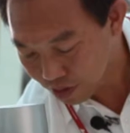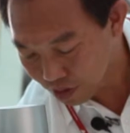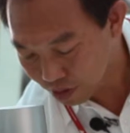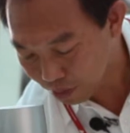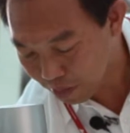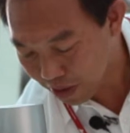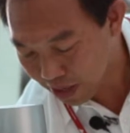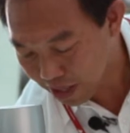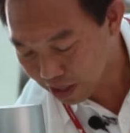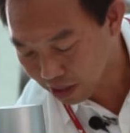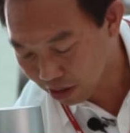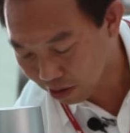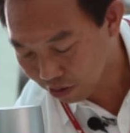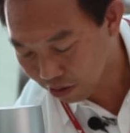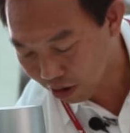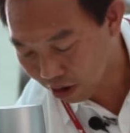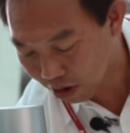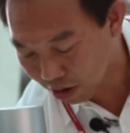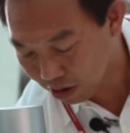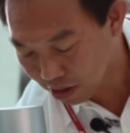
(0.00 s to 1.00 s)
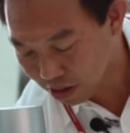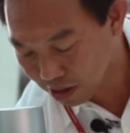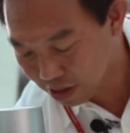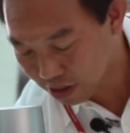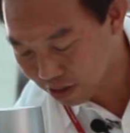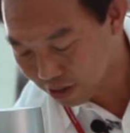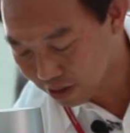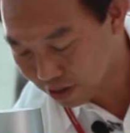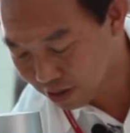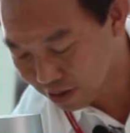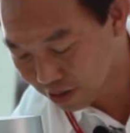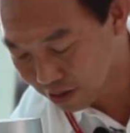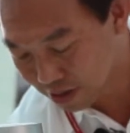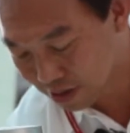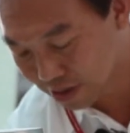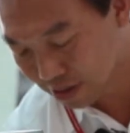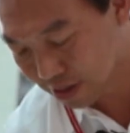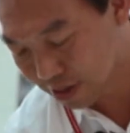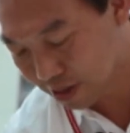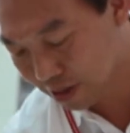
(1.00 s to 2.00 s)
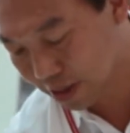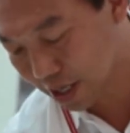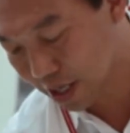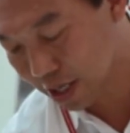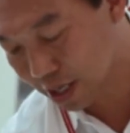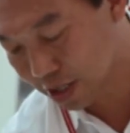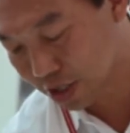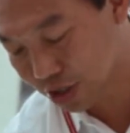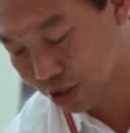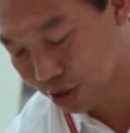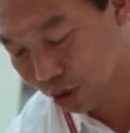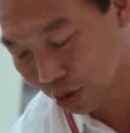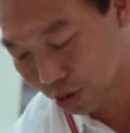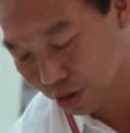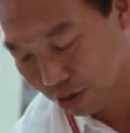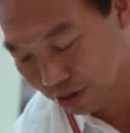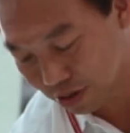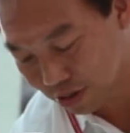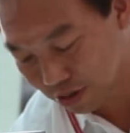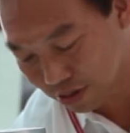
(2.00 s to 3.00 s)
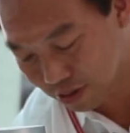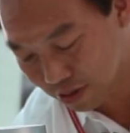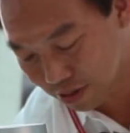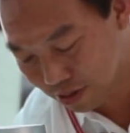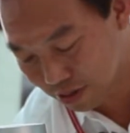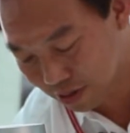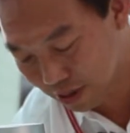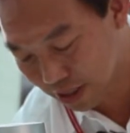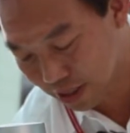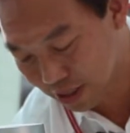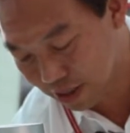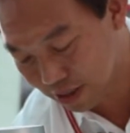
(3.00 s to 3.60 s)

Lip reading: Paint a rock. Okay, a stone. Alright?